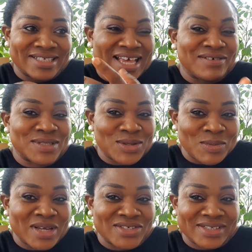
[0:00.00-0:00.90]
I have some
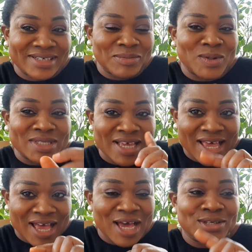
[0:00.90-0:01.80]
actually, but
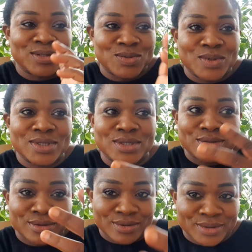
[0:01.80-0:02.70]
I just want to